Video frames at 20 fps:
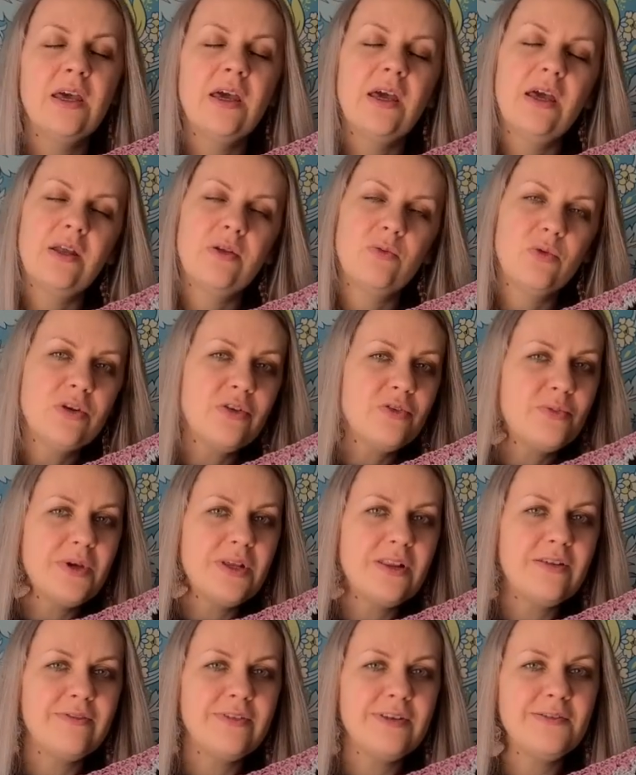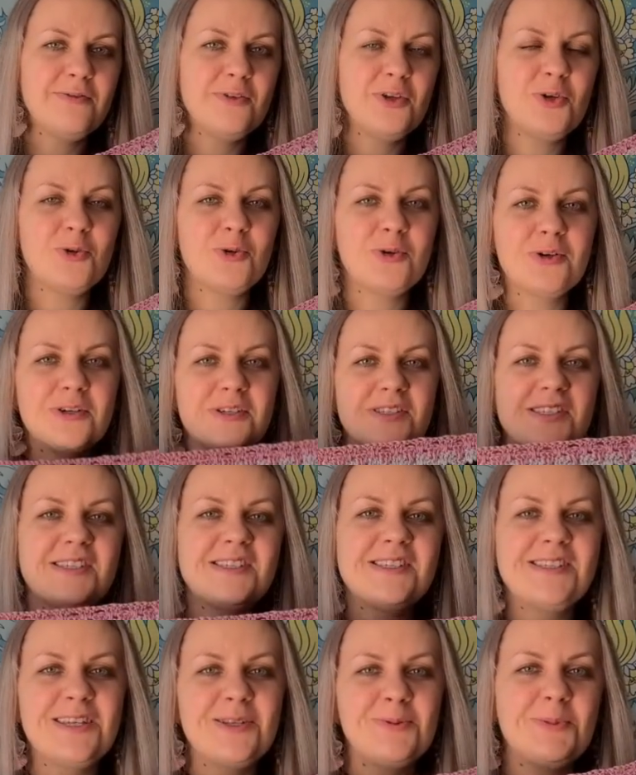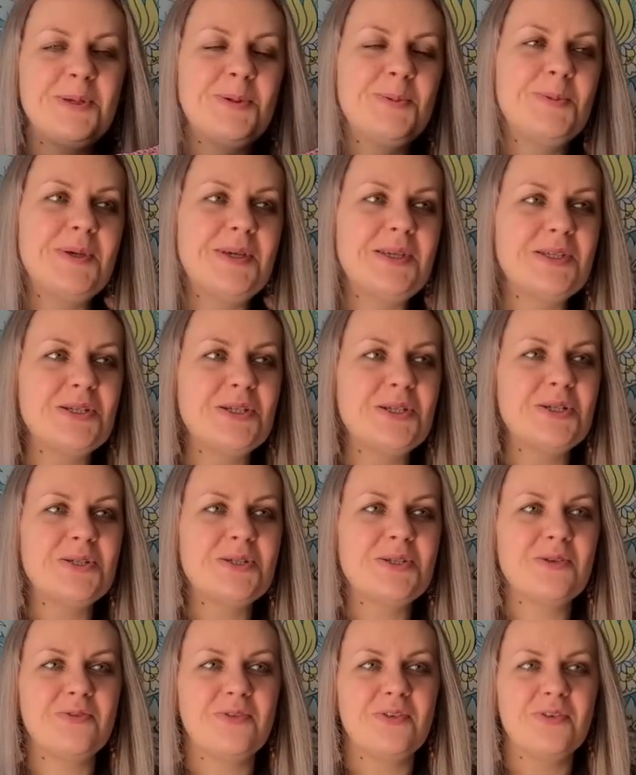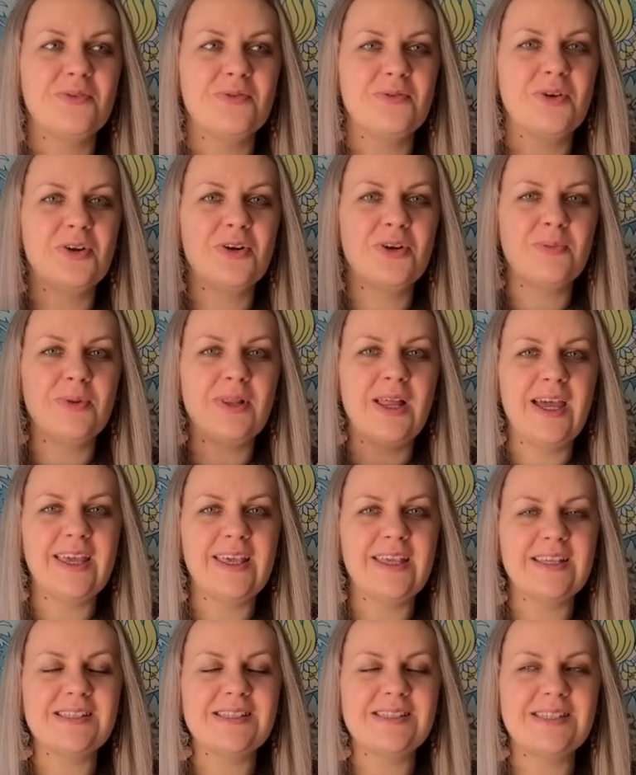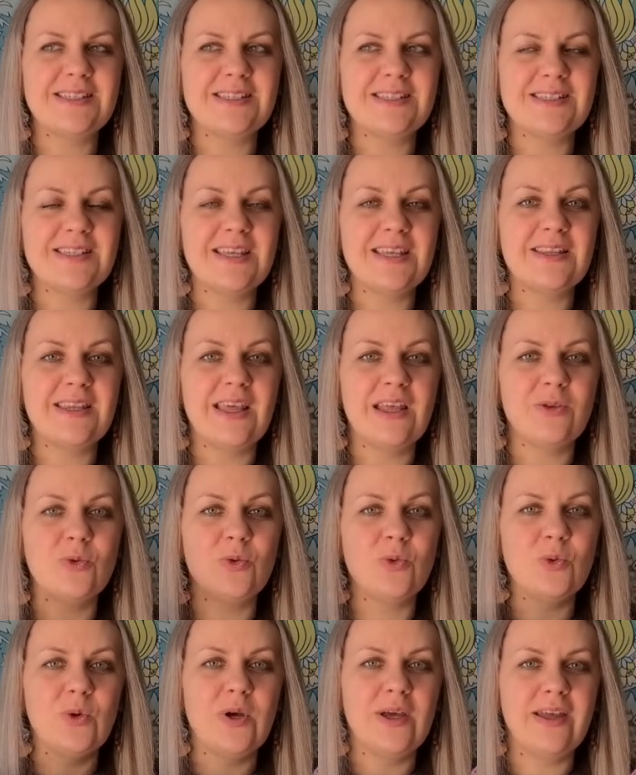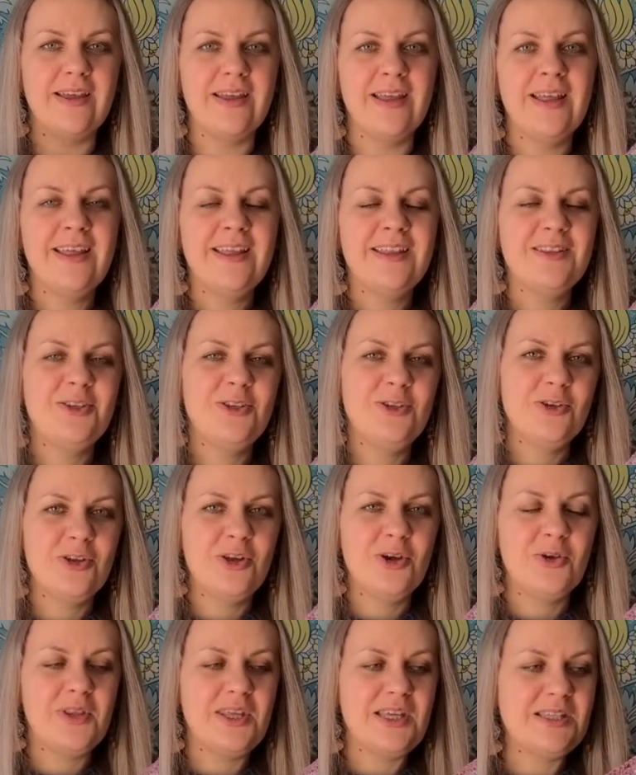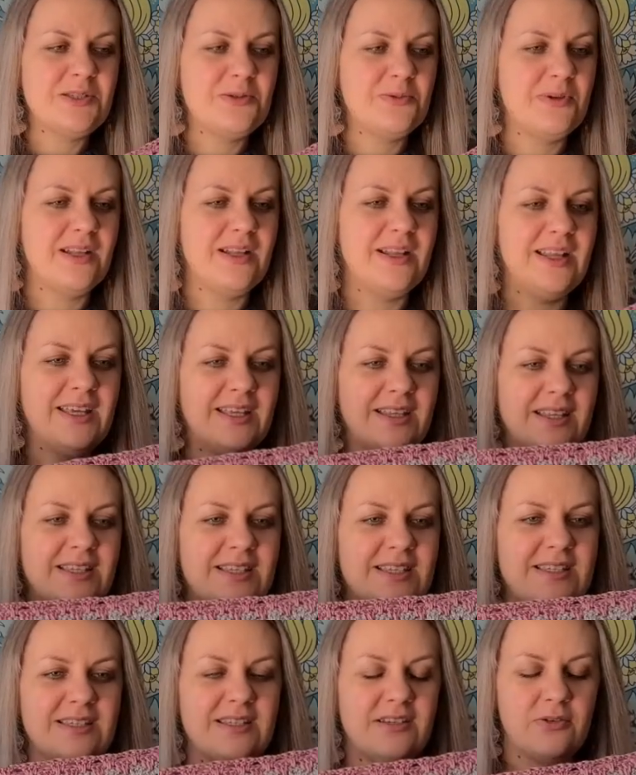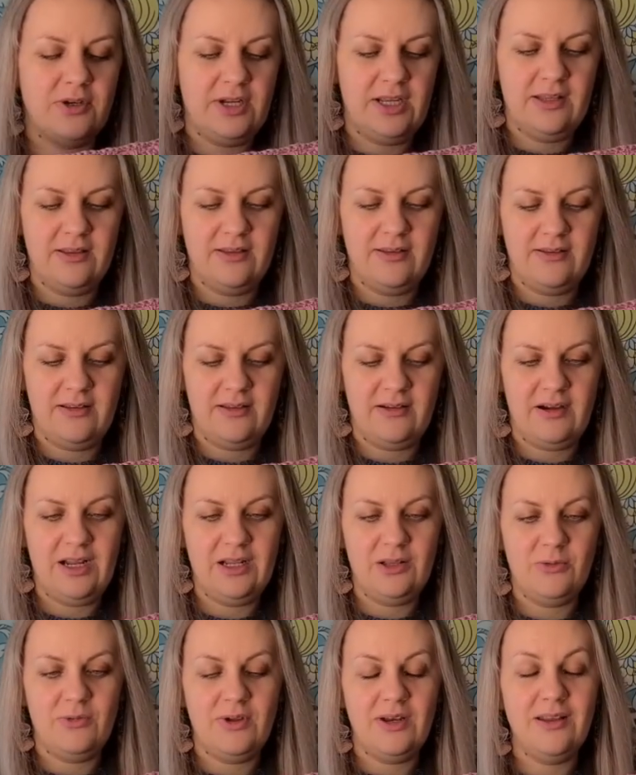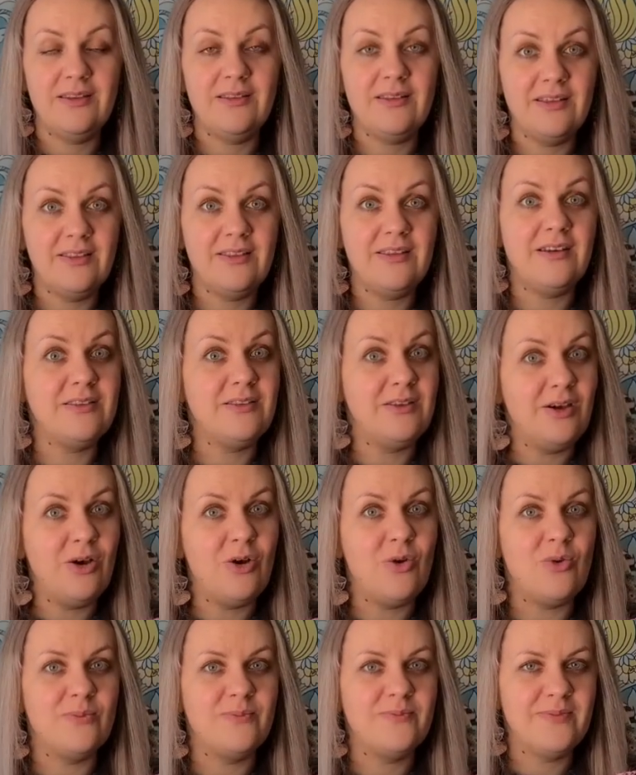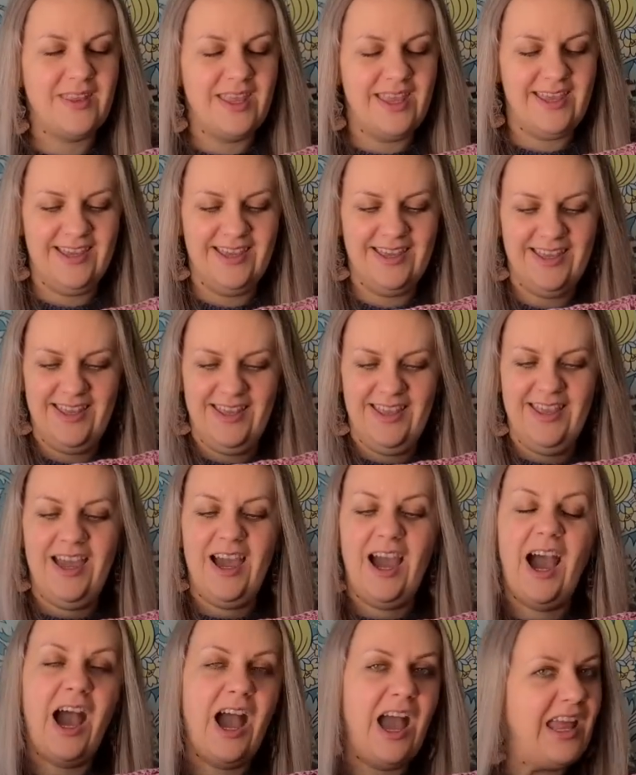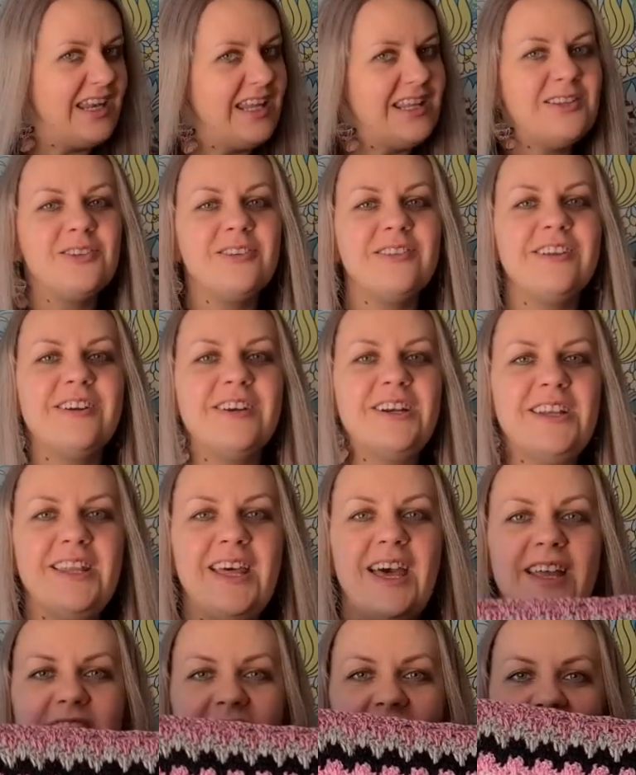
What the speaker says: And one of my lovely viewers sent me pictures of her blankets and said that, oh, do you know this one? Like, this is a great, great one. And I thought, oh, I need to learn that.